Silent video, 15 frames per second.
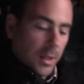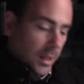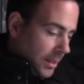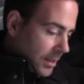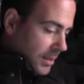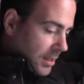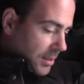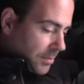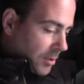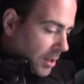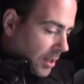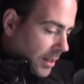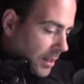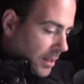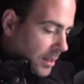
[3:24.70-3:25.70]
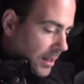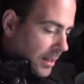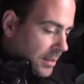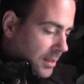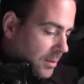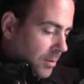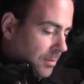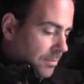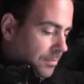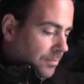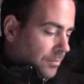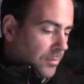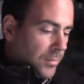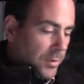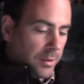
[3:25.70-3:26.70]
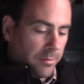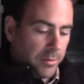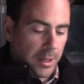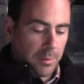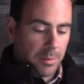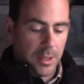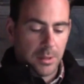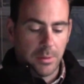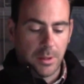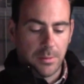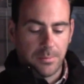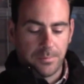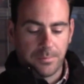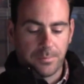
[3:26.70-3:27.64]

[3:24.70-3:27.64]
And this is my latest one, which I'm really pleased with.